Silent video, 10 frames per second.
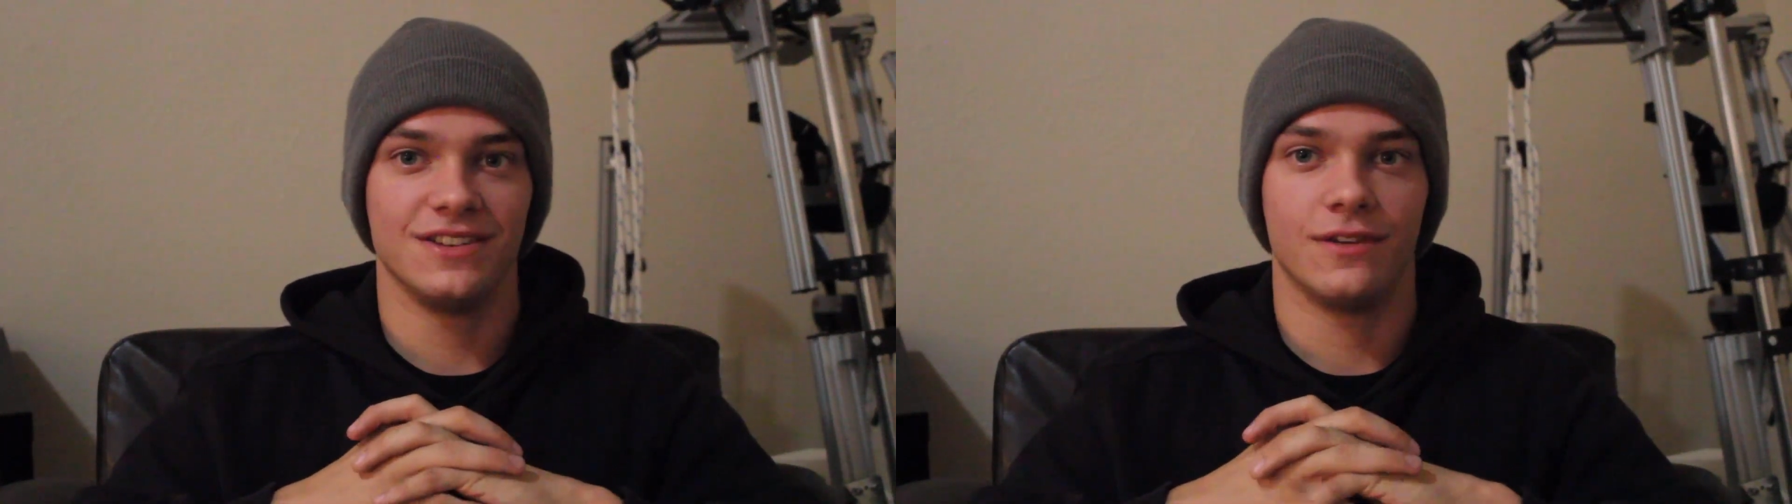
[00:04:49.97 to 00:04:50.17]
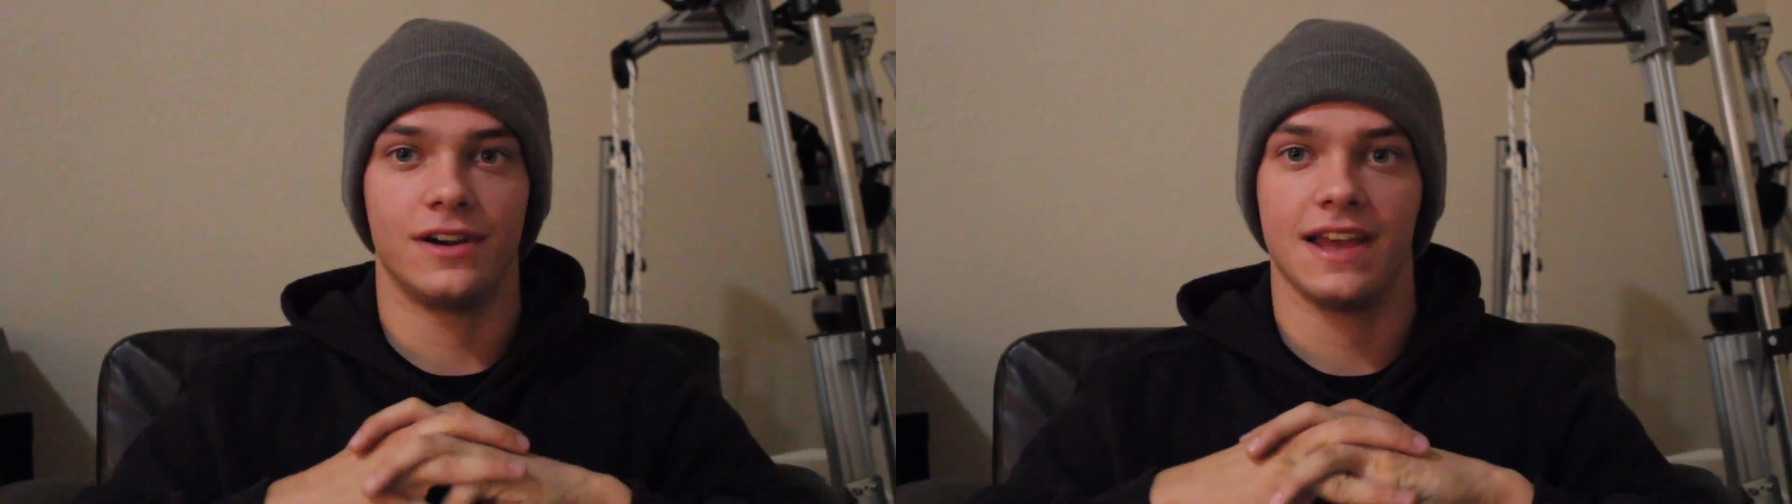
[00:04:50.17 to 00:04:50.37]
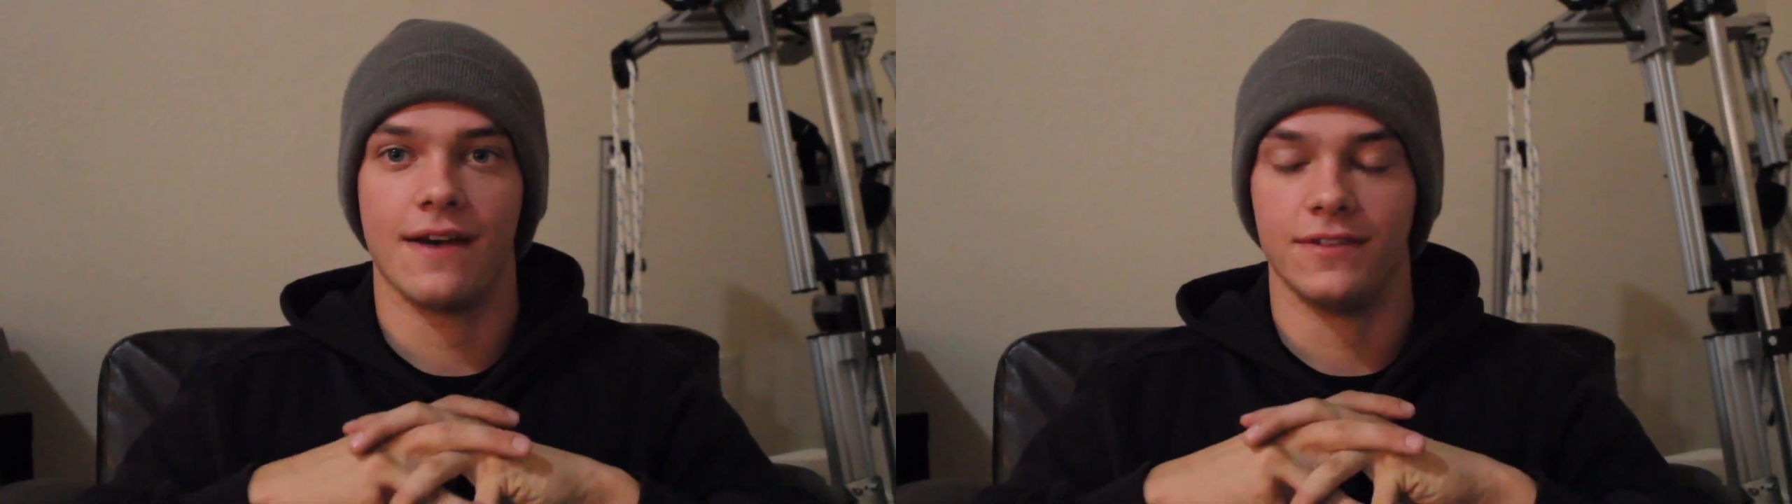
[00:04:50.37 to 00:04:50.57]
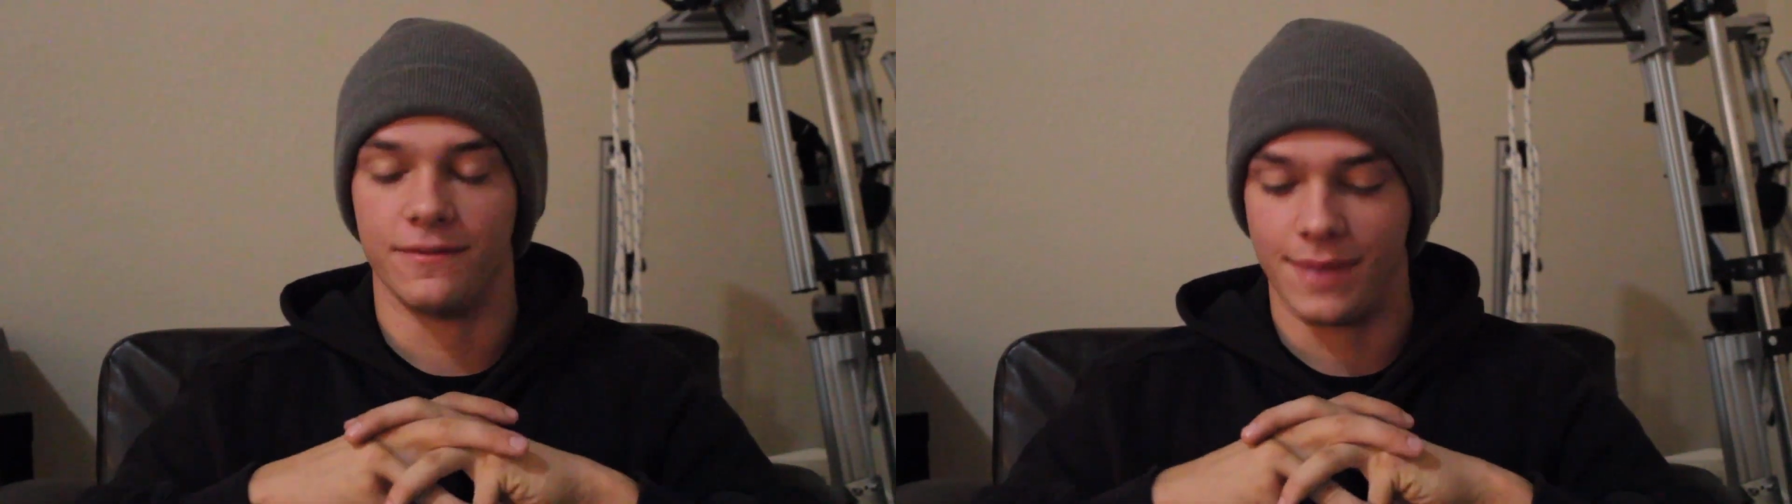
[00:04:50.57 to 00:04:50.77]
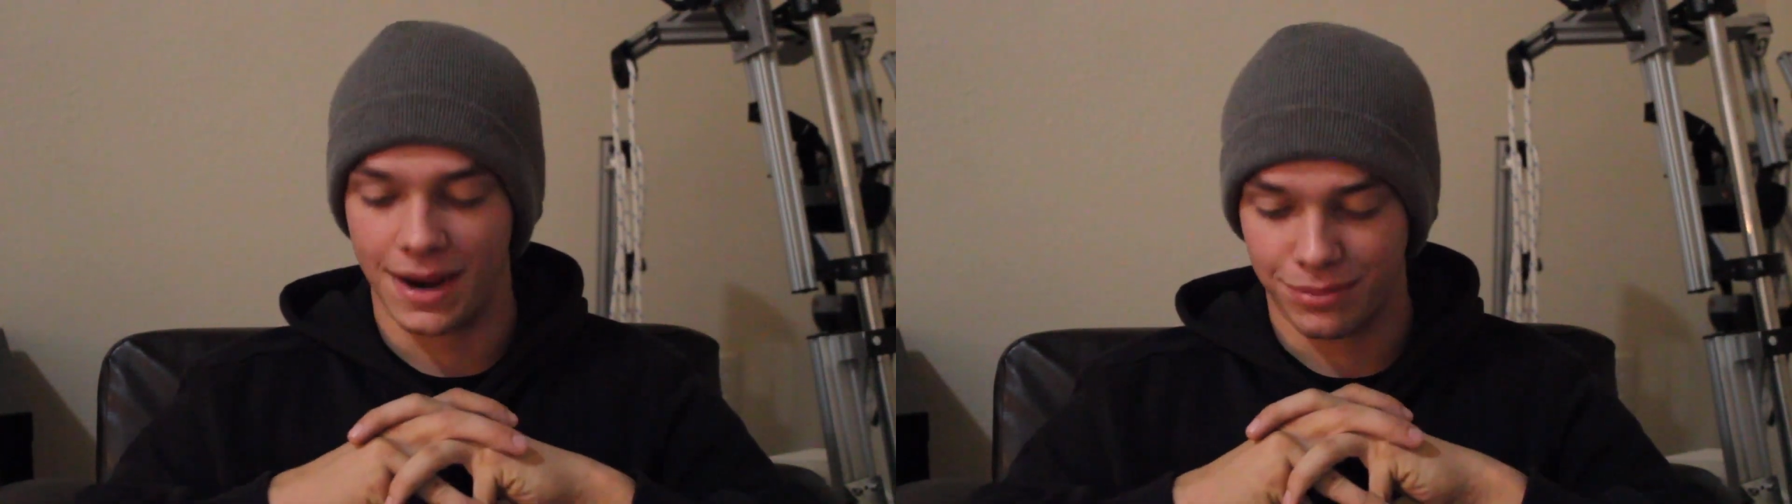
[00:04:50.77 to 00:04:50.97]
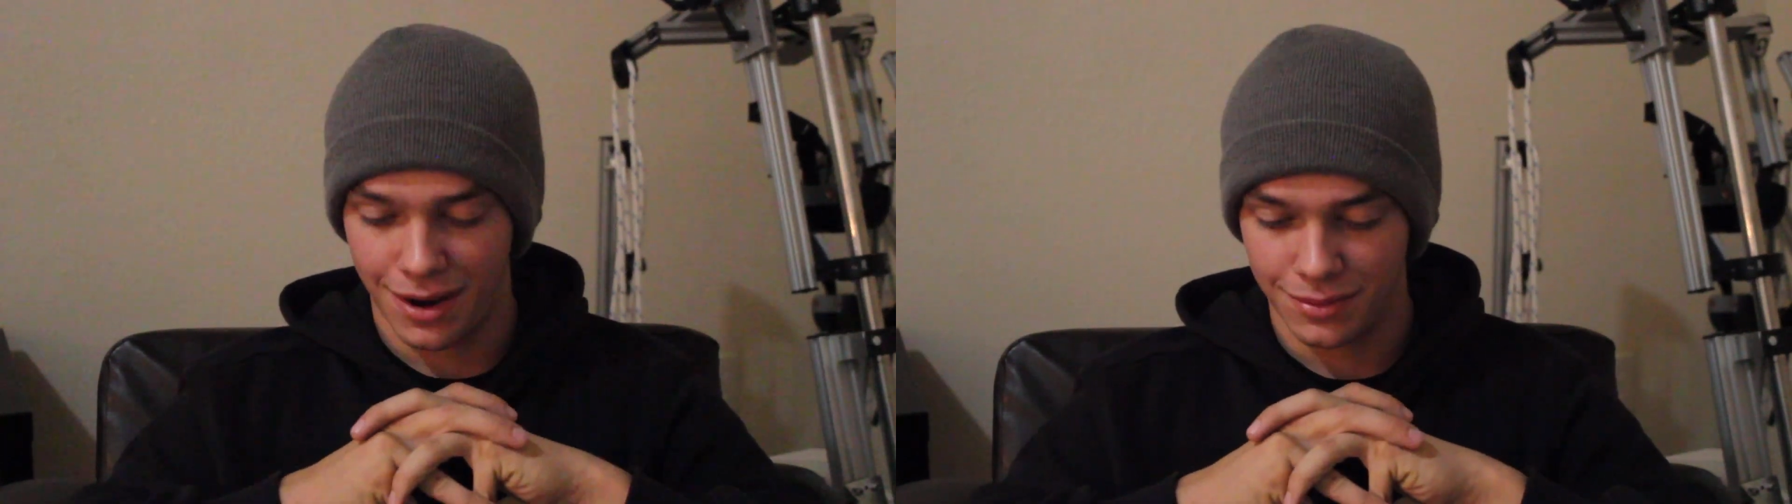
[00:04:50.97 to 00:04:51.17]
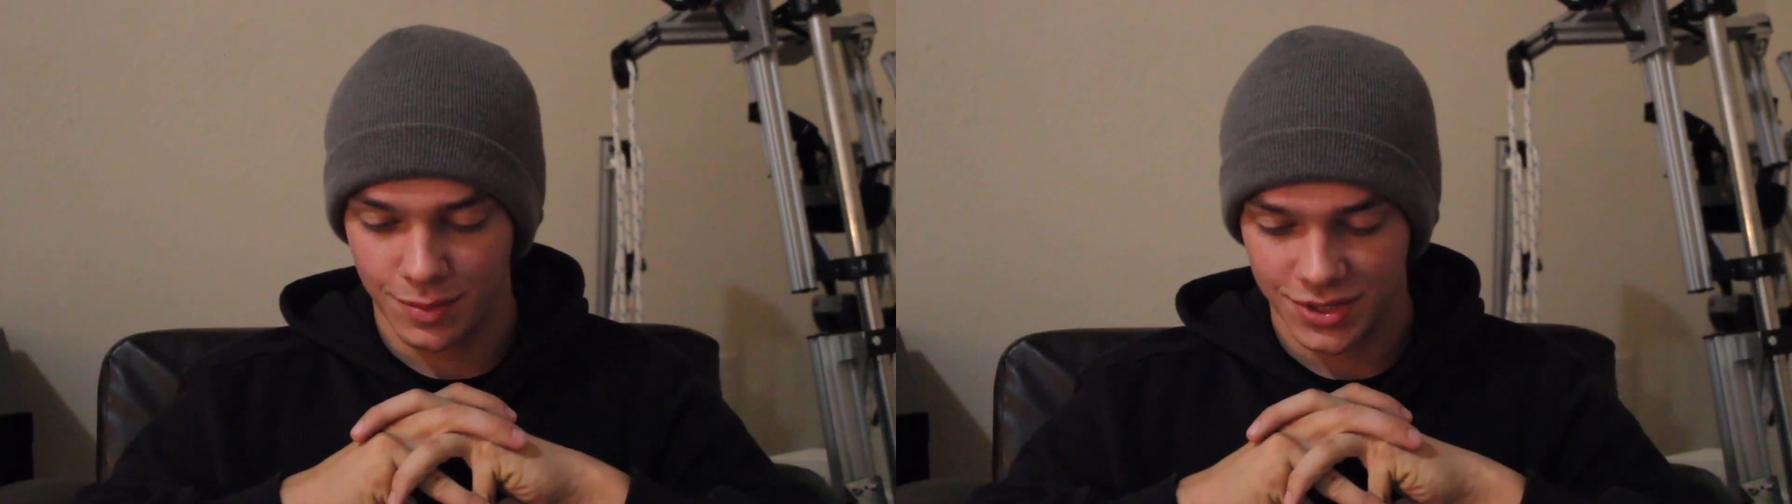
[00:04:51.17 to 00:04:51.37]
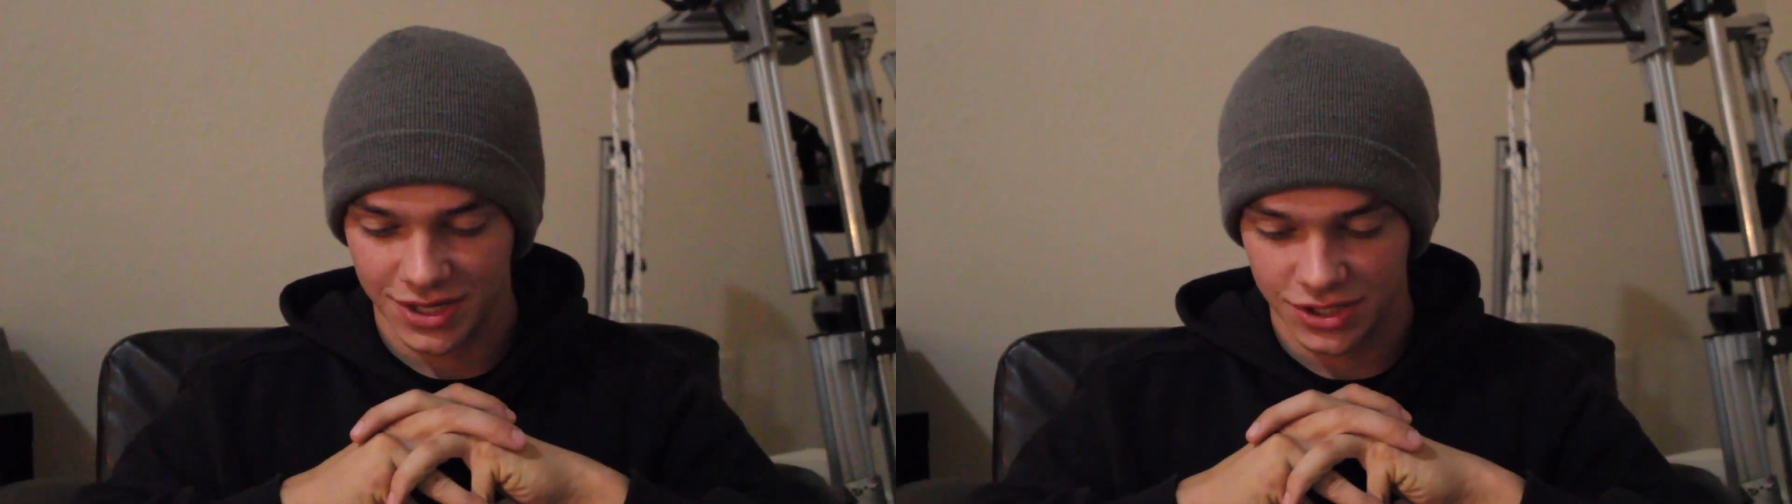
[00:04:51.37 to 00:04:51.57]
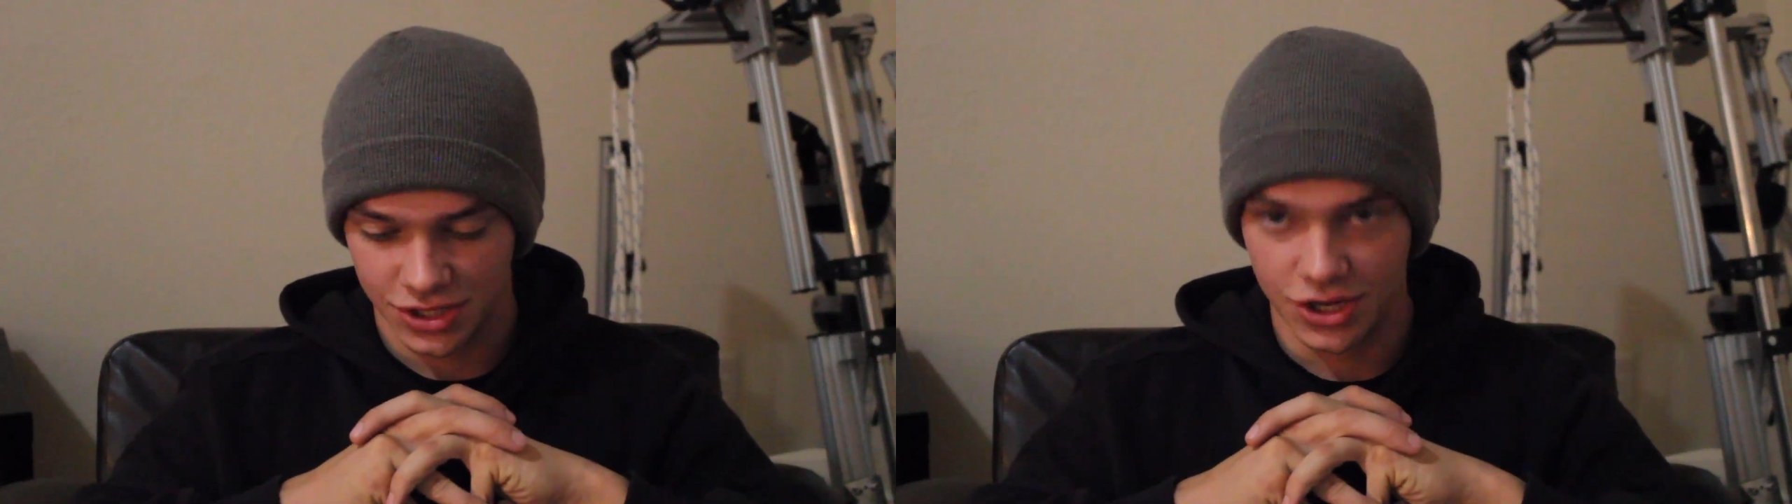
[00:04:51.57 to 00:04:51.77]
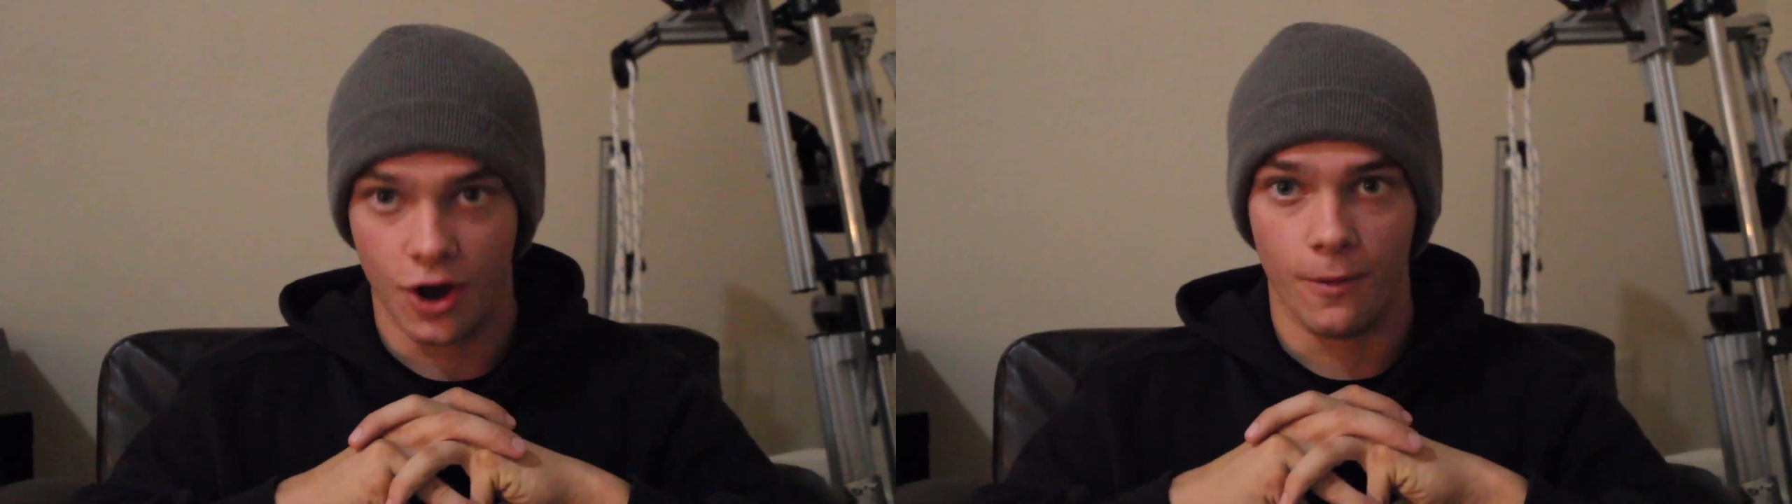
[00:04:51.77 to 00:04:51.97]
You already have enough back problems.
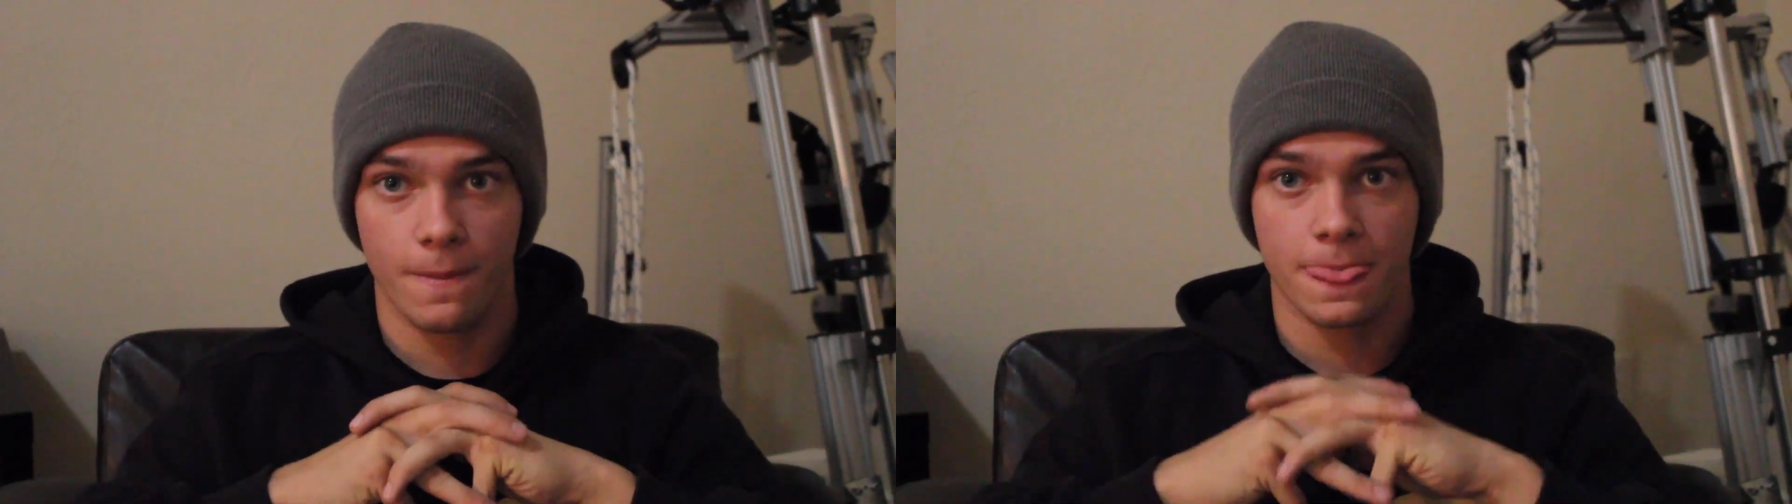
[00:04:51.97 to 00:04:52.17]
So